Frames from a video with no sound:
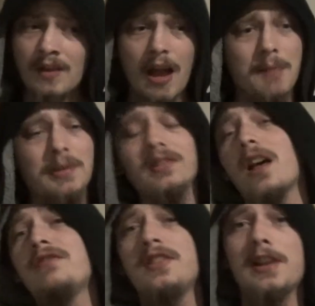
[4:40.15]
I've been
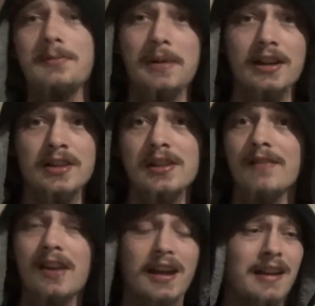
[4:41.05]
loving their beers.
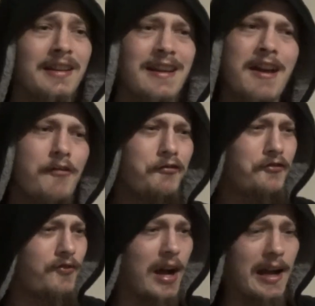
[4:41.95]
I've had
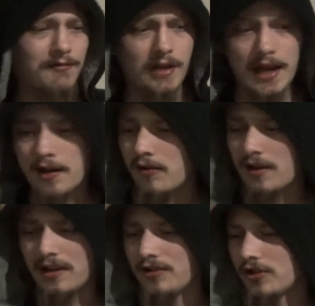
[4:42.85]
5 now
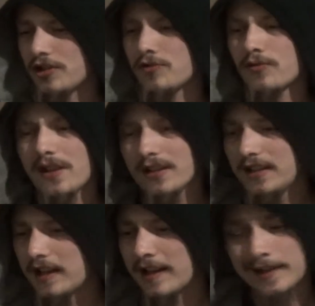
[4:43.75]
and just really
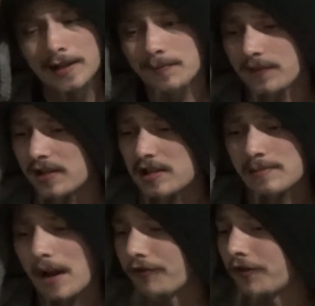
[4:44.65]
digging them. This is
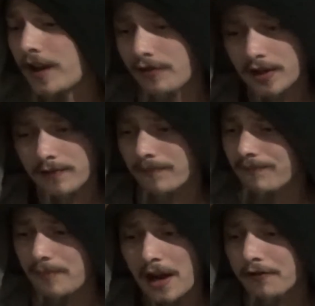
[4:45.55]
my favorite
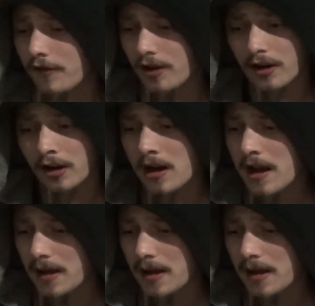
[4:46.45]
by far.